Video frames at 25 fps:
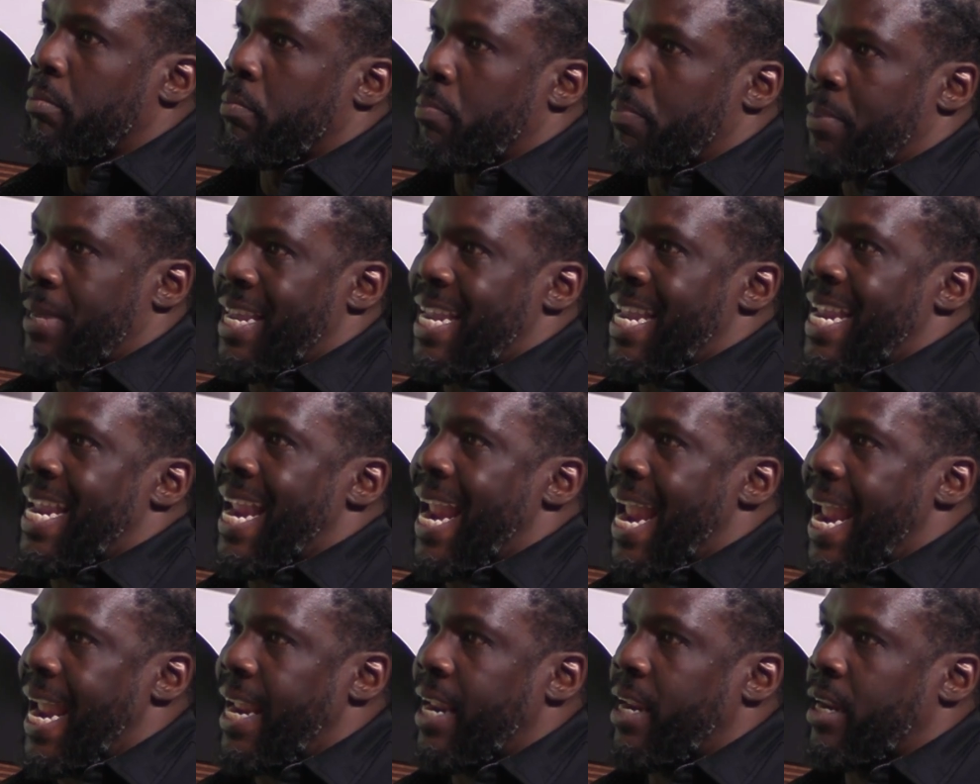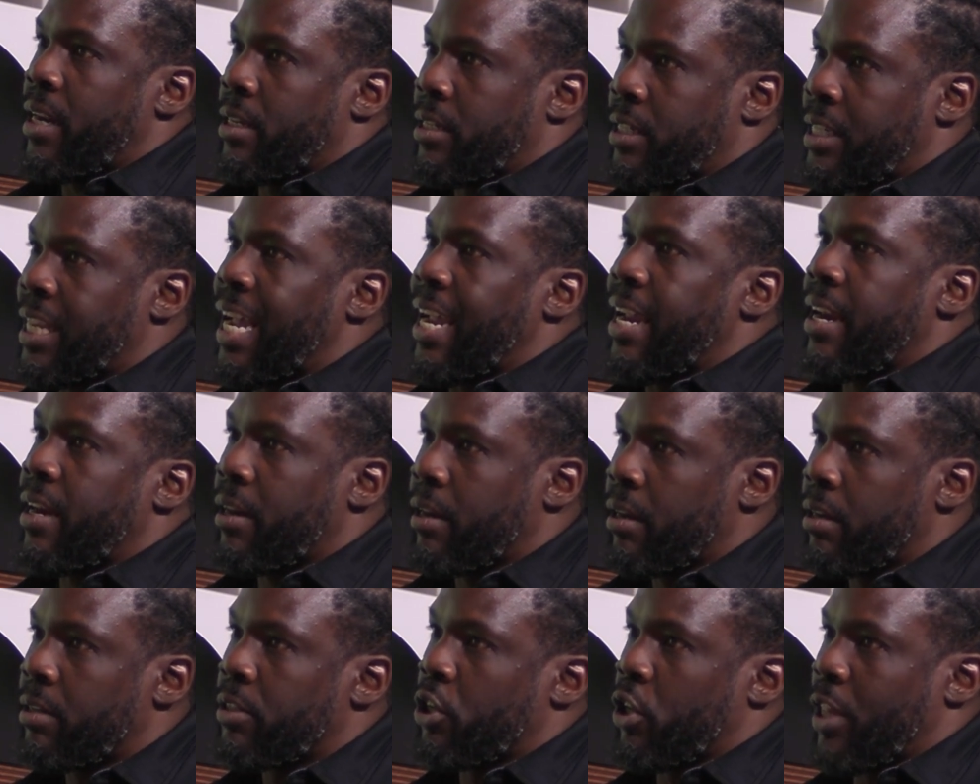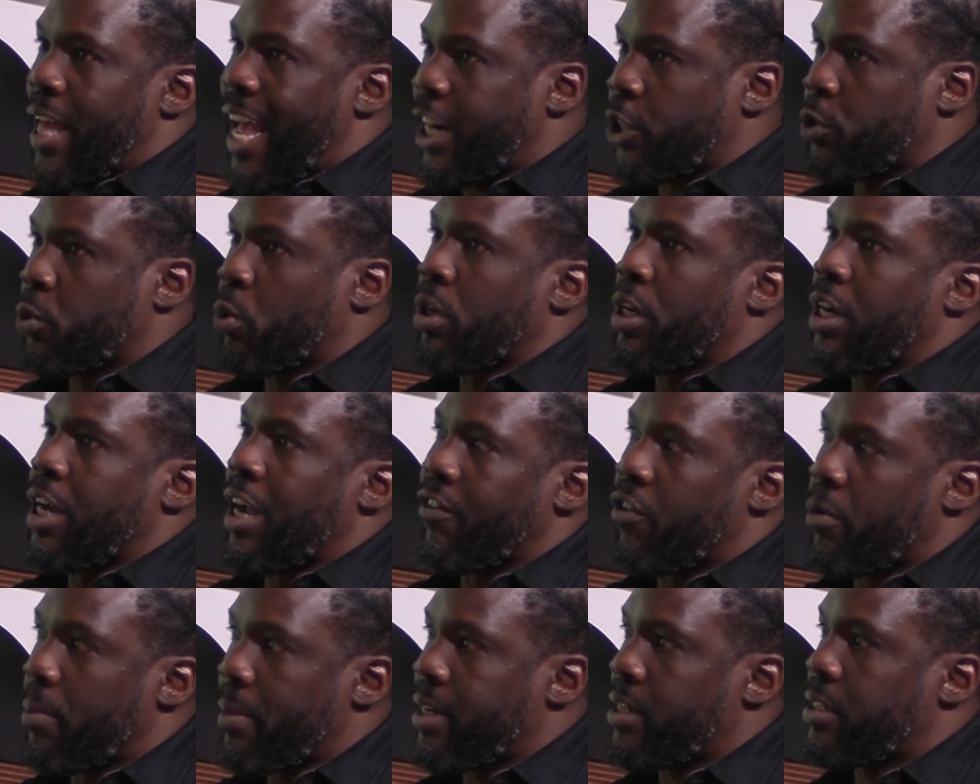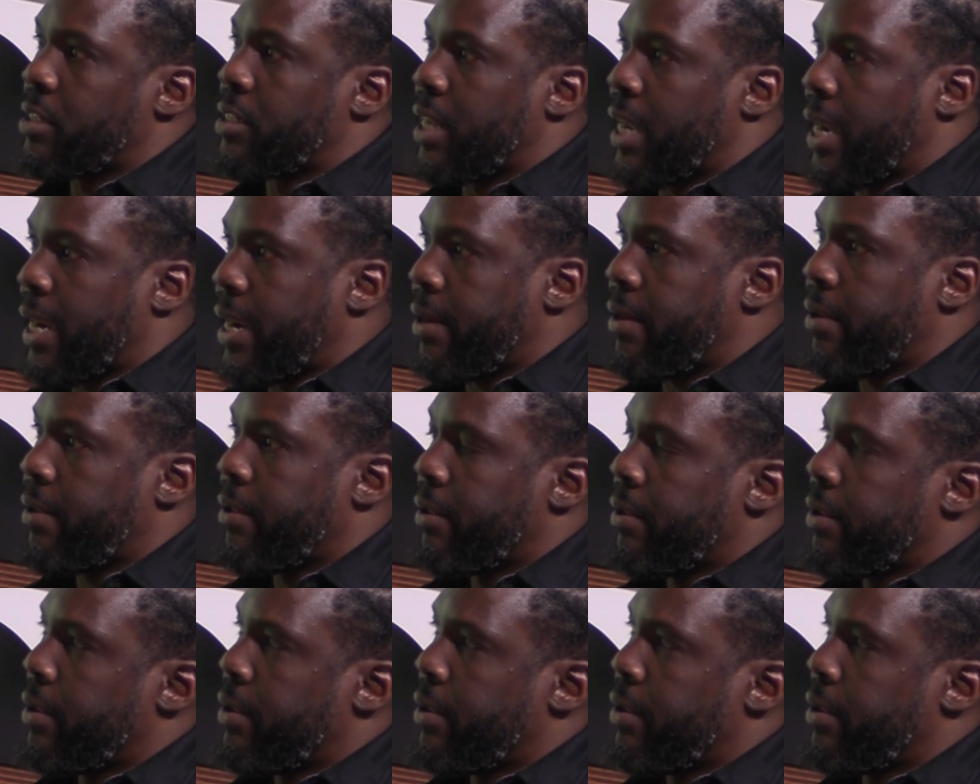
BEA site. So the actual government site.